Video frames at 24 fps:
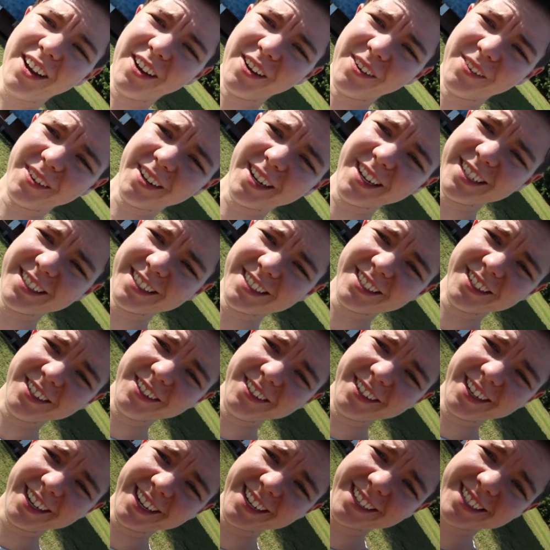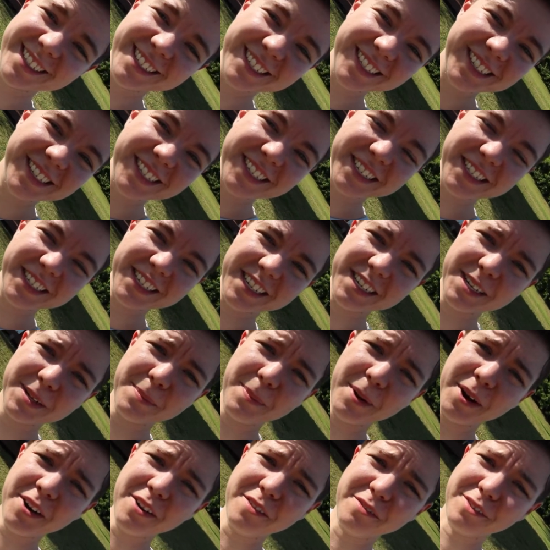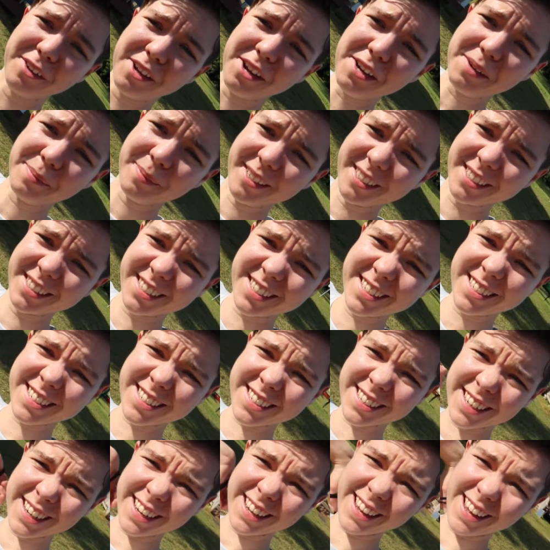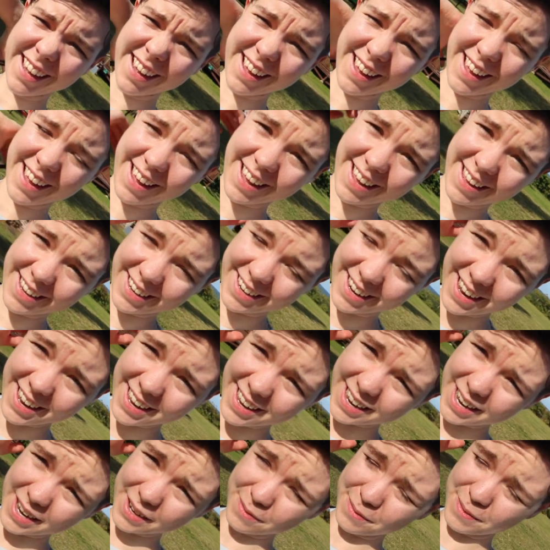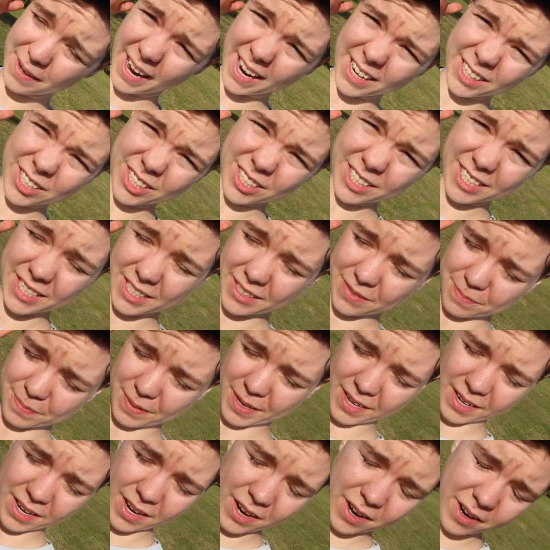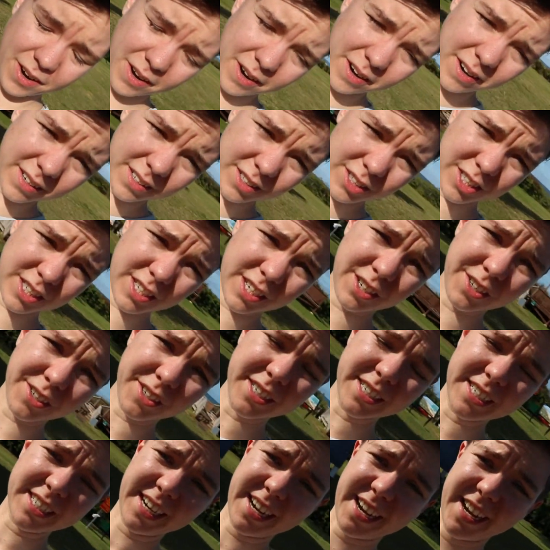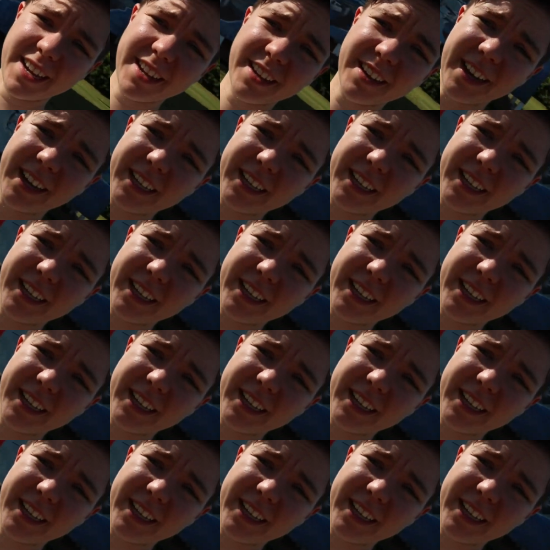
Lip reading: Alright, so I guess this is a part of Vlogmas, and yeah, I've actually been here just under a day.